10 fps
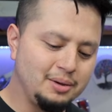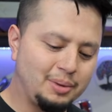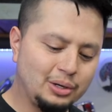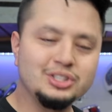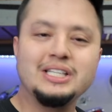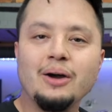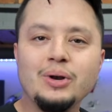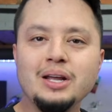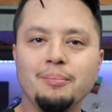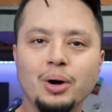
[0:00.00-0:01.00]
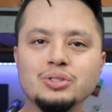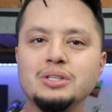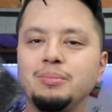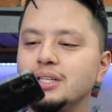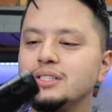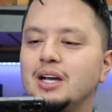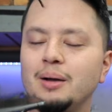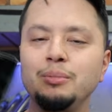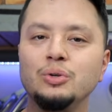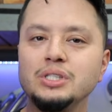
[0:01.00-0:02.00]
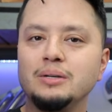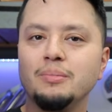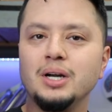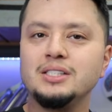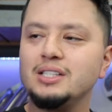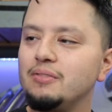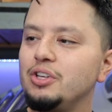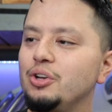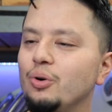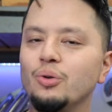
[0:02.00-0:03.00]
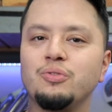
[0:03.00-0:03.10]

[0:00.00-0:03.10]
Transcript: but I was doubting it mostly because I'm using my 7-year-old